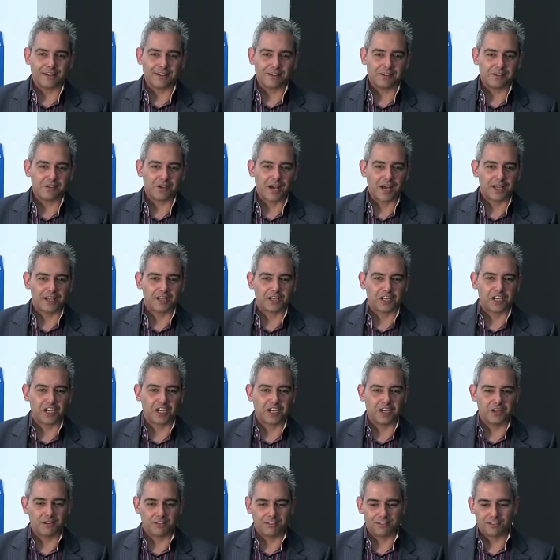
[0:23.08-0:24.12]
you had a
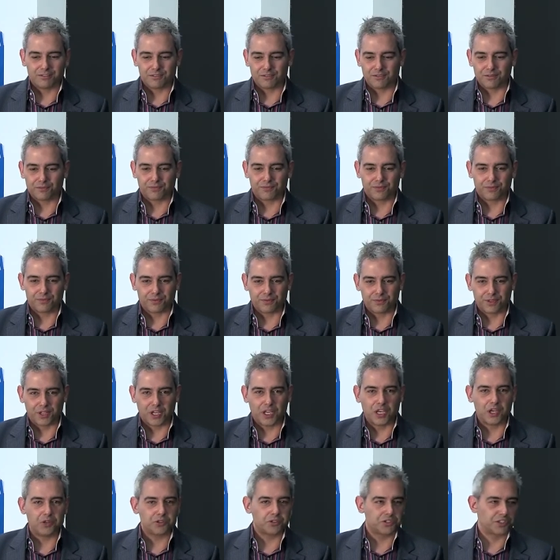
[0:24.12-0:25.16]

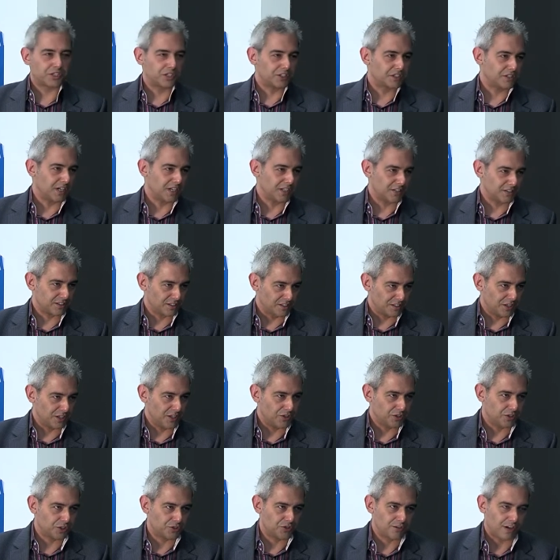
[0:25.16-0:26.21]
huge success and
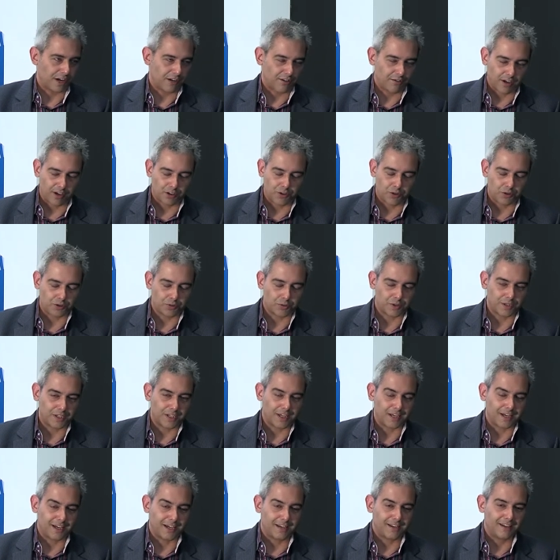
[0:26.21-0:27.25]
huge track record with
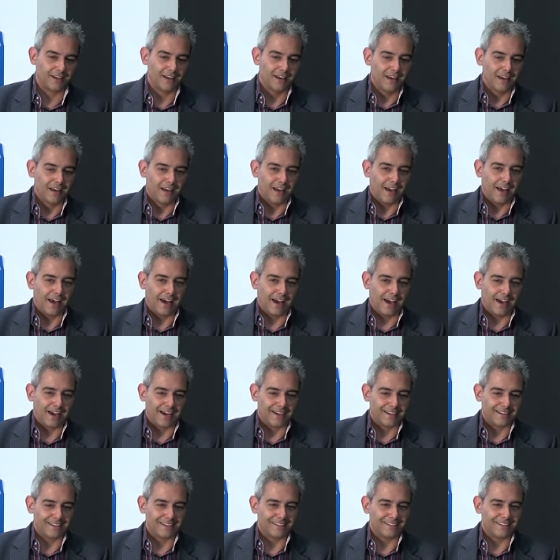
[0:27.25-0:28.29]
that.
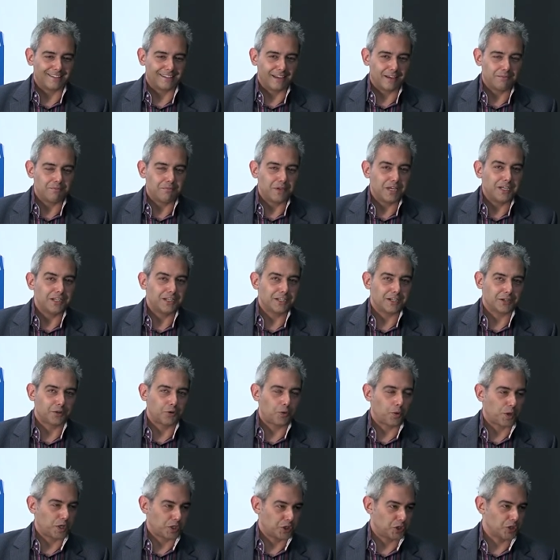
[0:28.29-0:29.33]
And the immediate
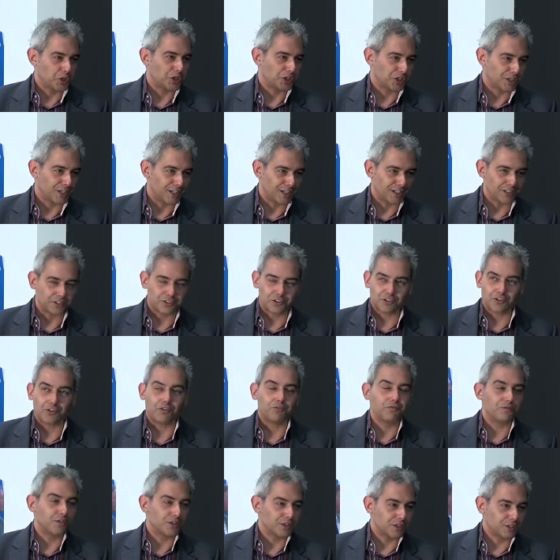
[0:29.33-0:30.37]
question is,
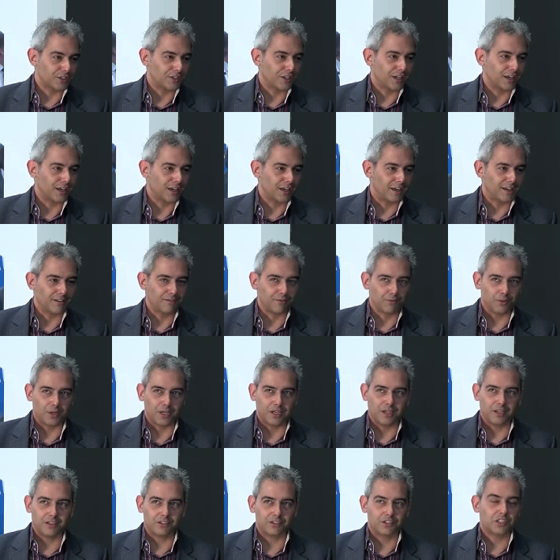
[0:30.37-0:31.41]
obviously,
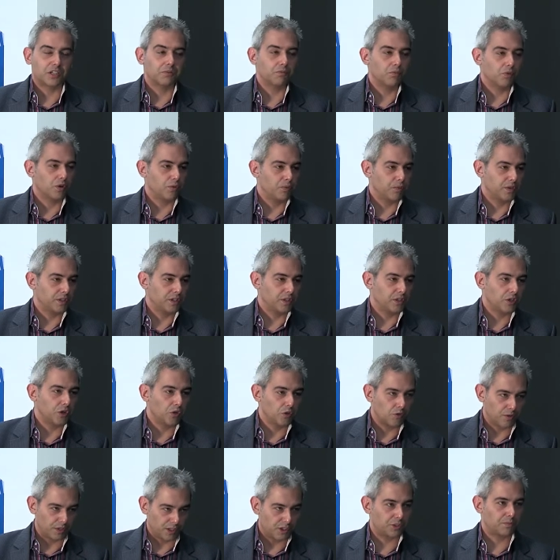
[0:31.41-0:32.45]
where someone with
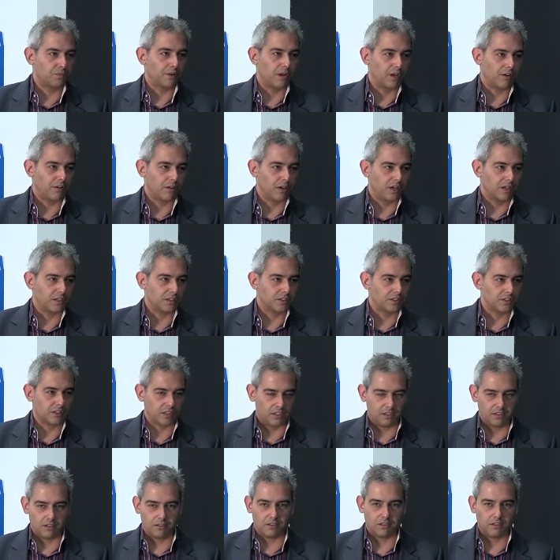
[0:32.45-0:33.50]
your experience
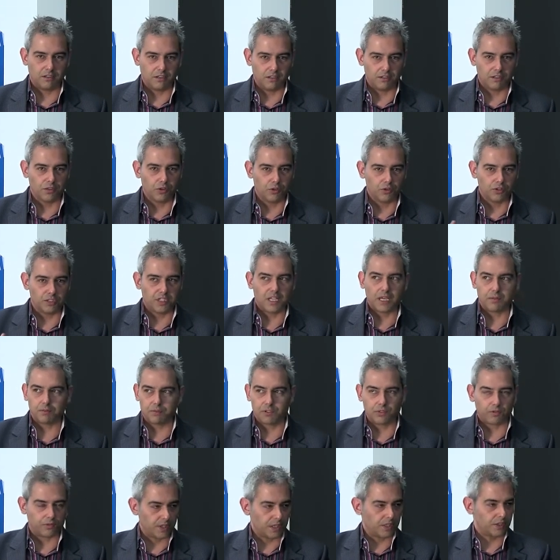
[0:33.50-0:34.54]
and your depth
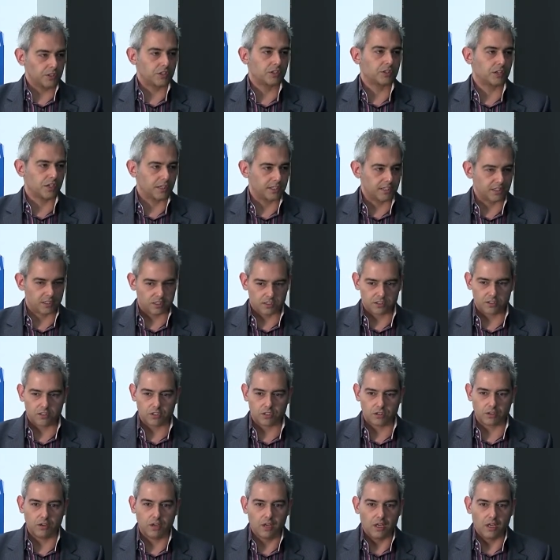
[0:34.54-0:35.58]
of insight into